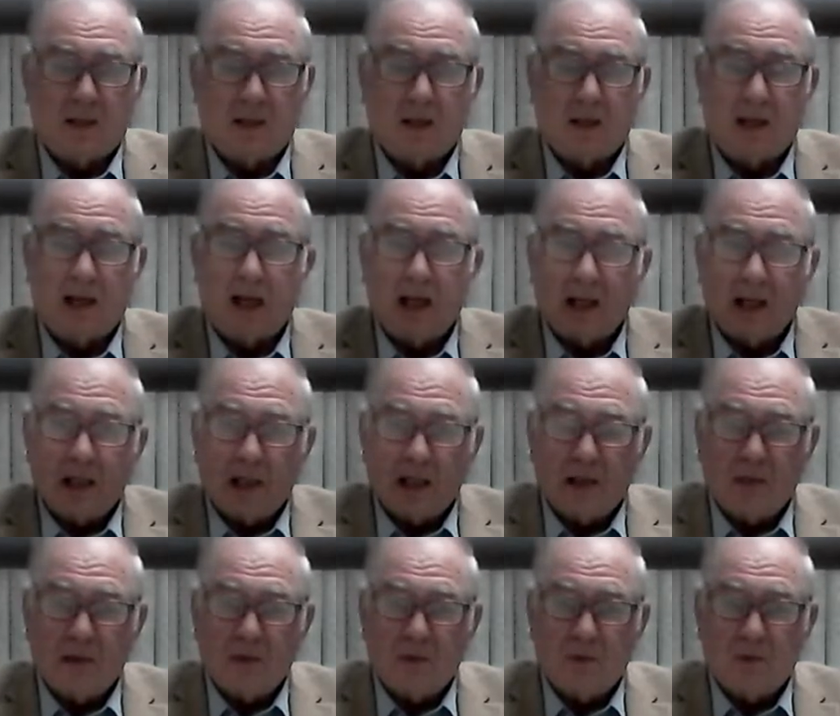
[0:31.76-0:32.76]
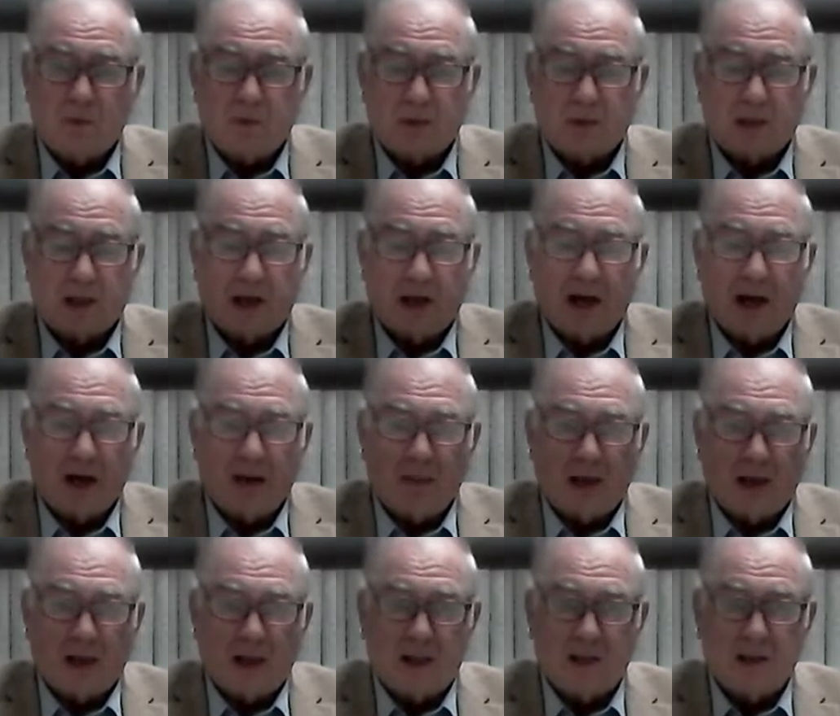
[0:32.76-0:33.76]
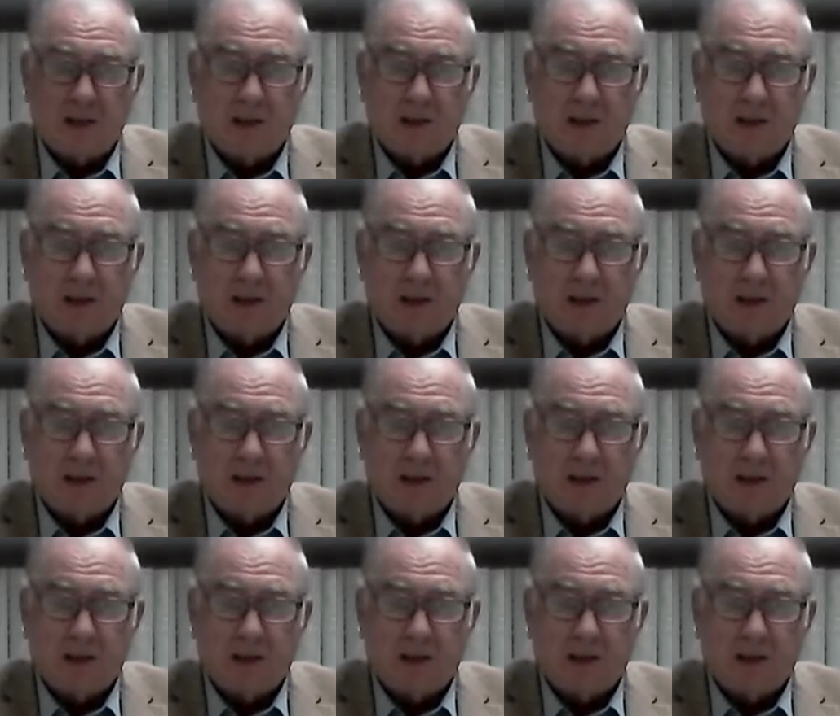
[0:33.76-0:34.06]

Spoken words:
Canaan, who was a Hamite,